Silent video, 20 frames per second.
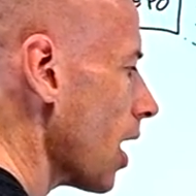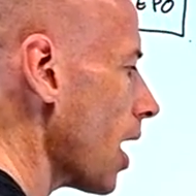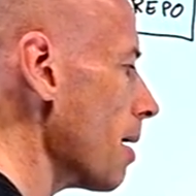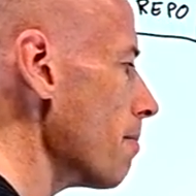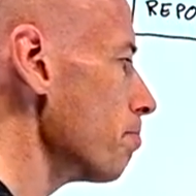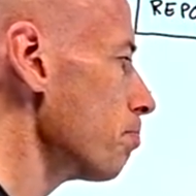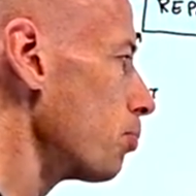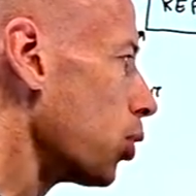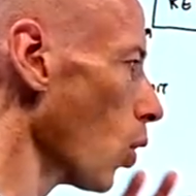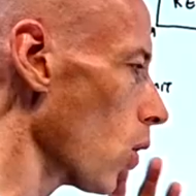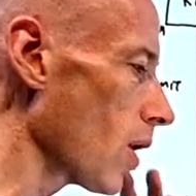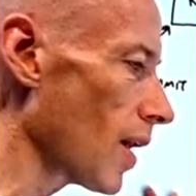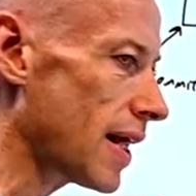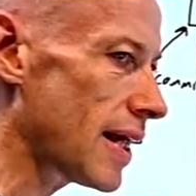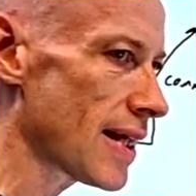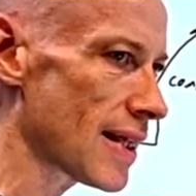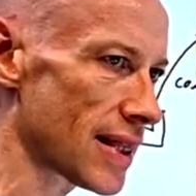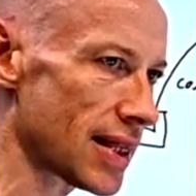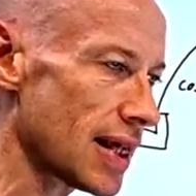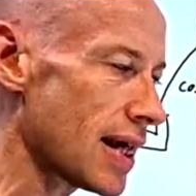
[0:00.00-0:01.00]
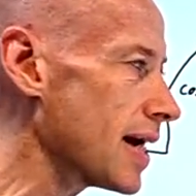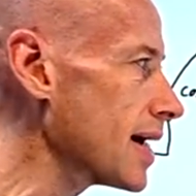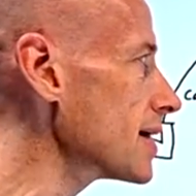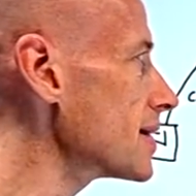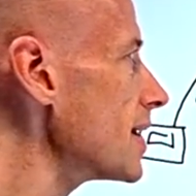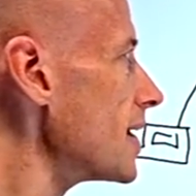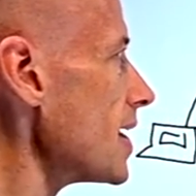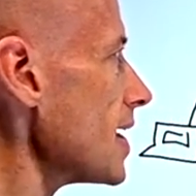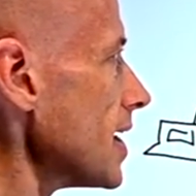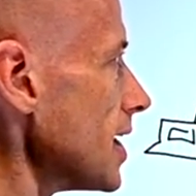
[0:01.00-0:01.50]
I'm pulling
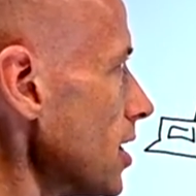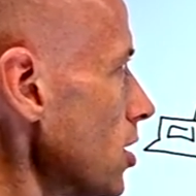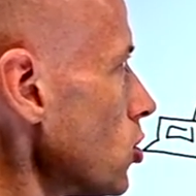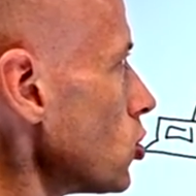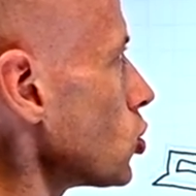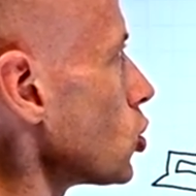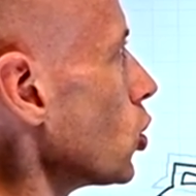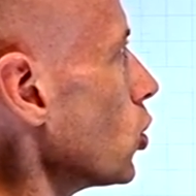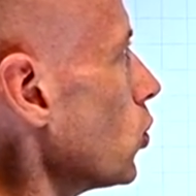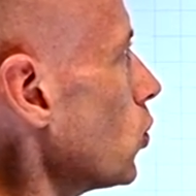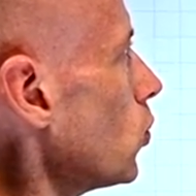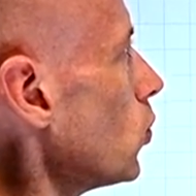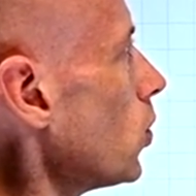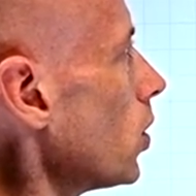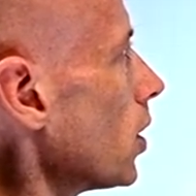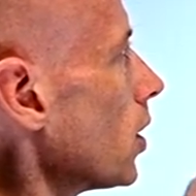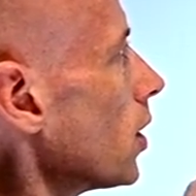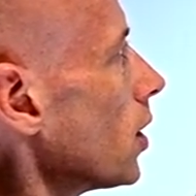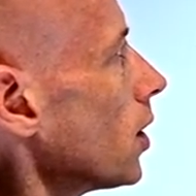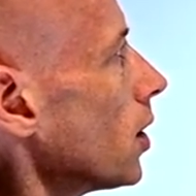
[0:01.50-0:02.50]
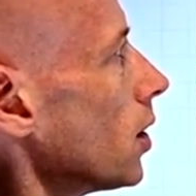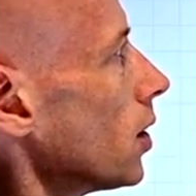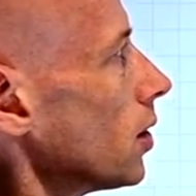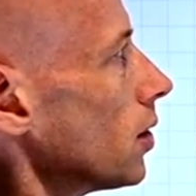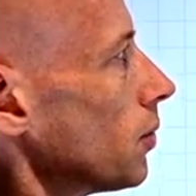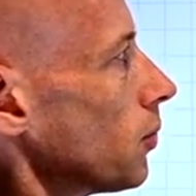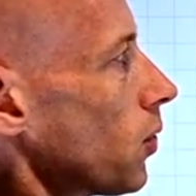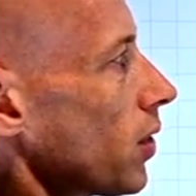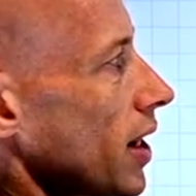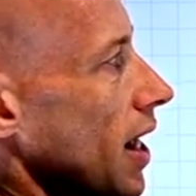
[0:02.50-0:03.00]
things into
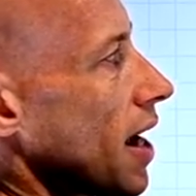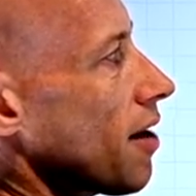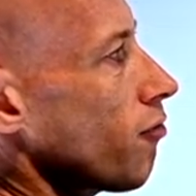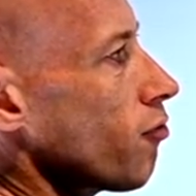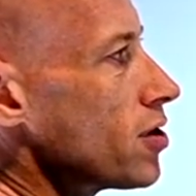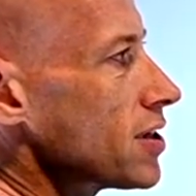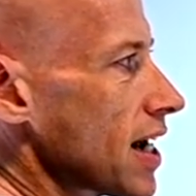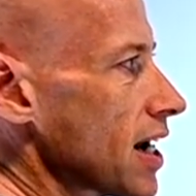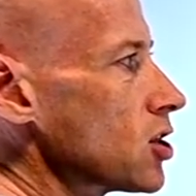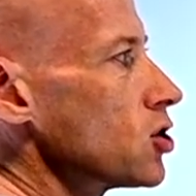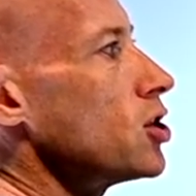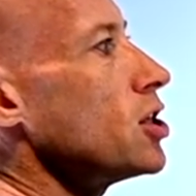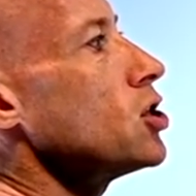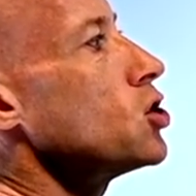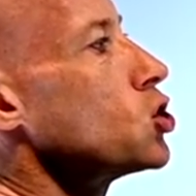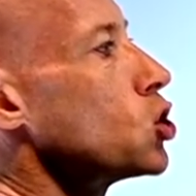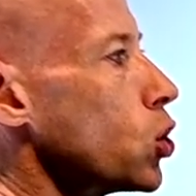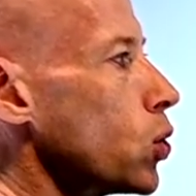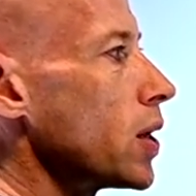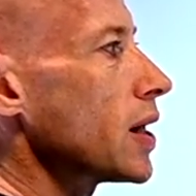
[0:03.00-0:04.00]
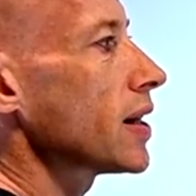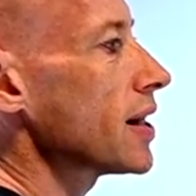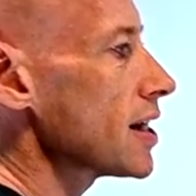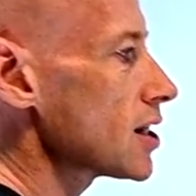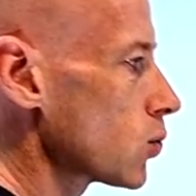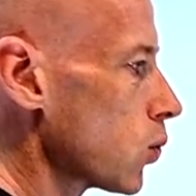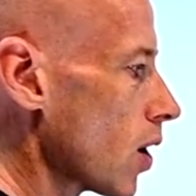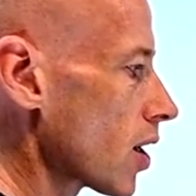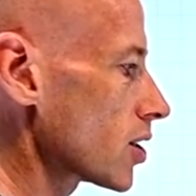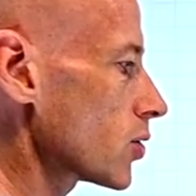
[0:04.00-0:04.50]
whatever is actually doing
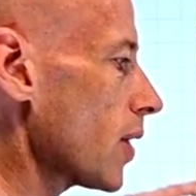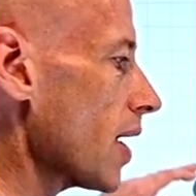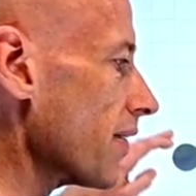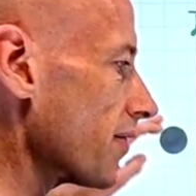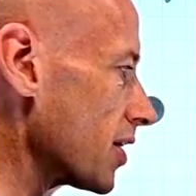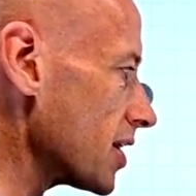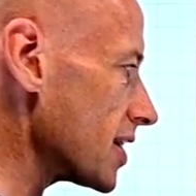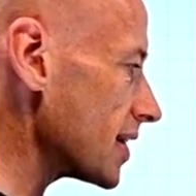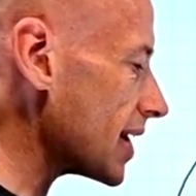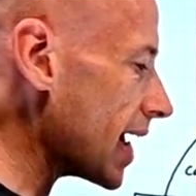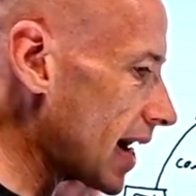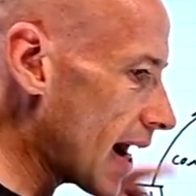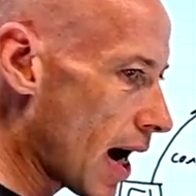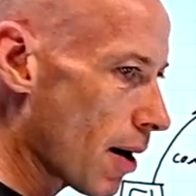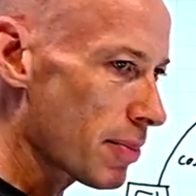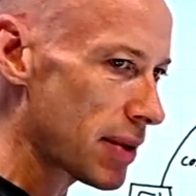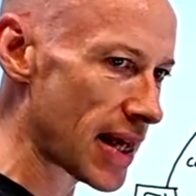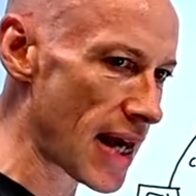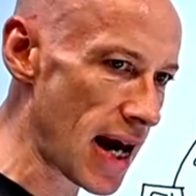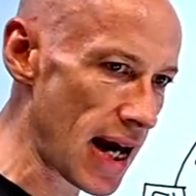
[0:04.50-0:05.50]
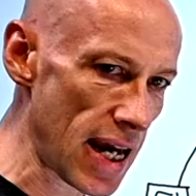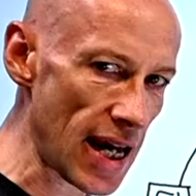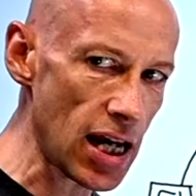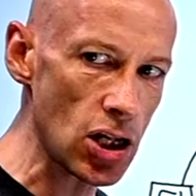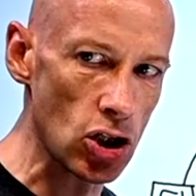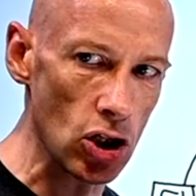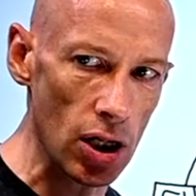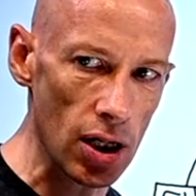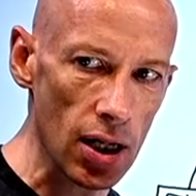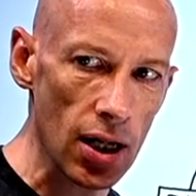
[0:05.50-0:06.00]
this work. So I have to set up the
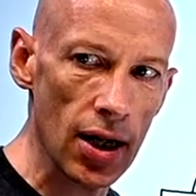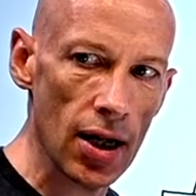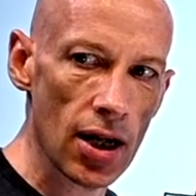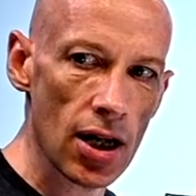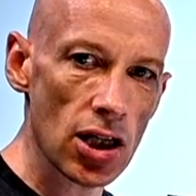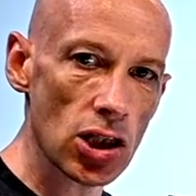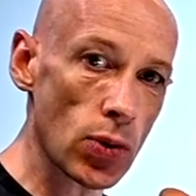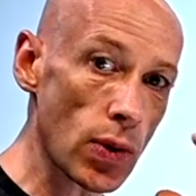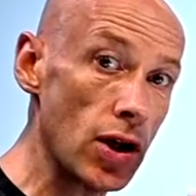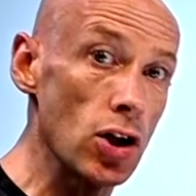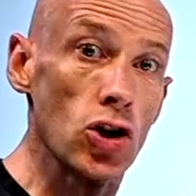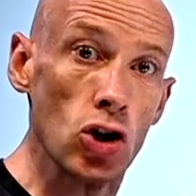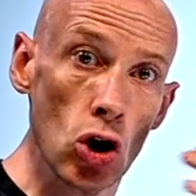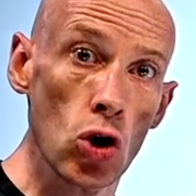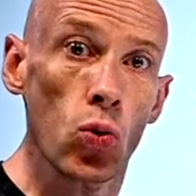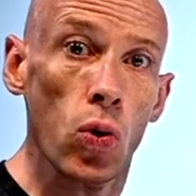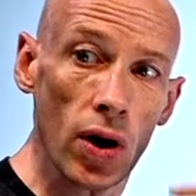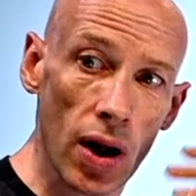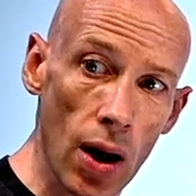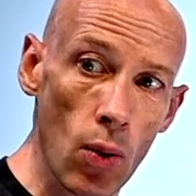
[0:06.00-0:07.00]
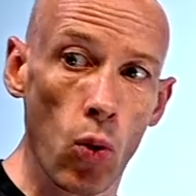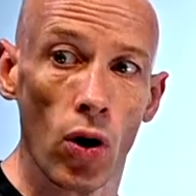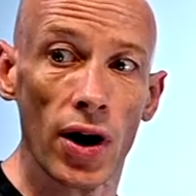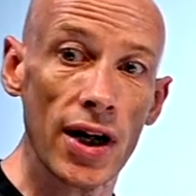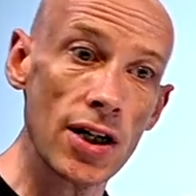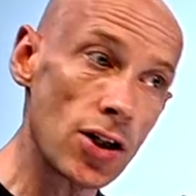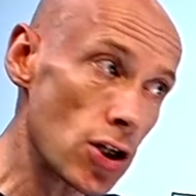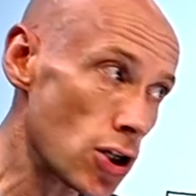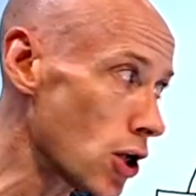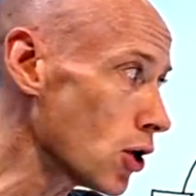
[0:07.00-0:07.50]
agent so we can do what I
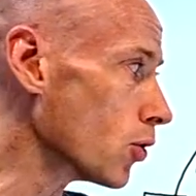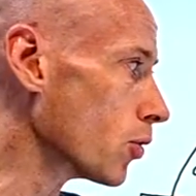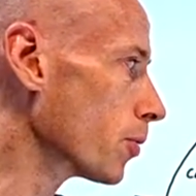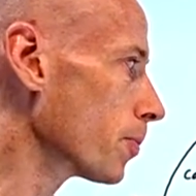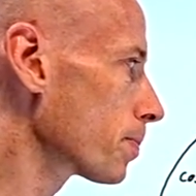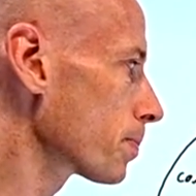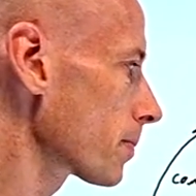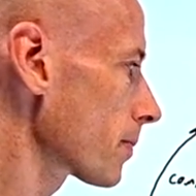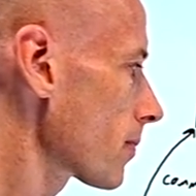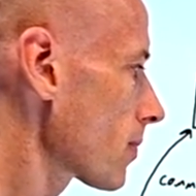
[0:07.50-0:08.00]
want it to do.